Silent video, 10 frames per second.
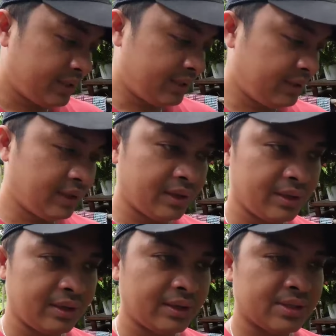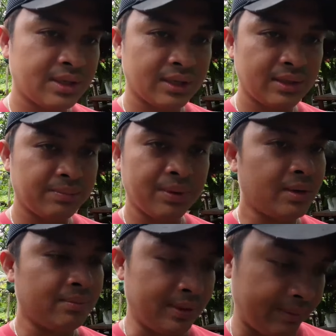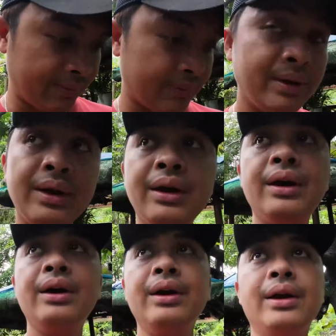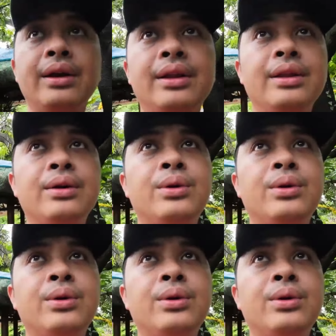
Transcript: I think it's not the problem, and